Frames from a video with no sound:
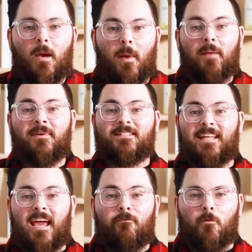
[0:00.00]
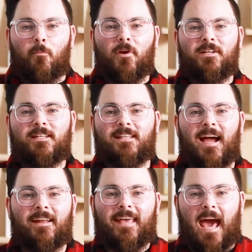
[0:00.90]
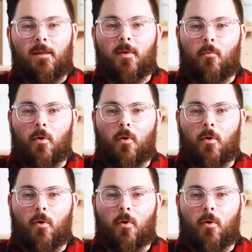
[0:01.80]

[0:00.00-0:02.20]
My name is Dave from Print Design Academy,